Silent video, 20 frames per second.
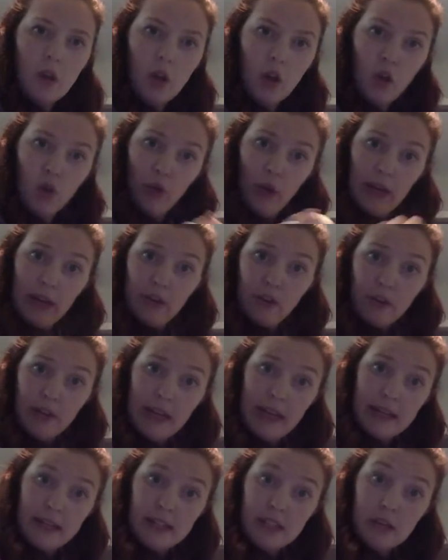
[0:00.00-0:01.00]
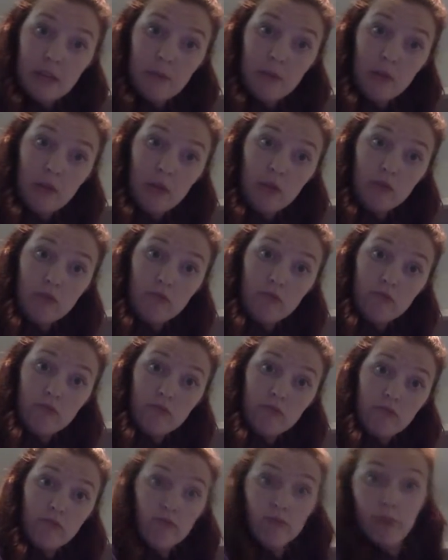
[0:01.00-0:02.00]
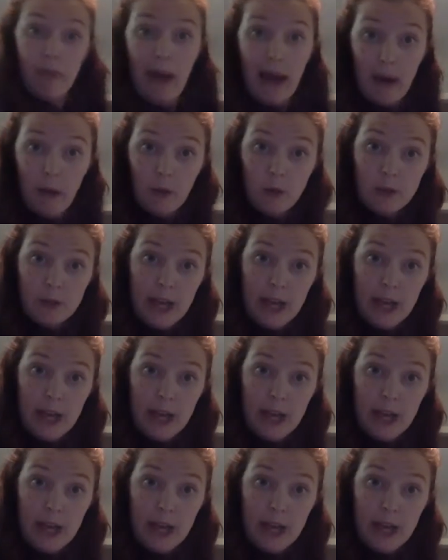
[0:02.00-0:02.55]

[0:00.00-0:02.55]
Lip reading: Greater than symbol, backwards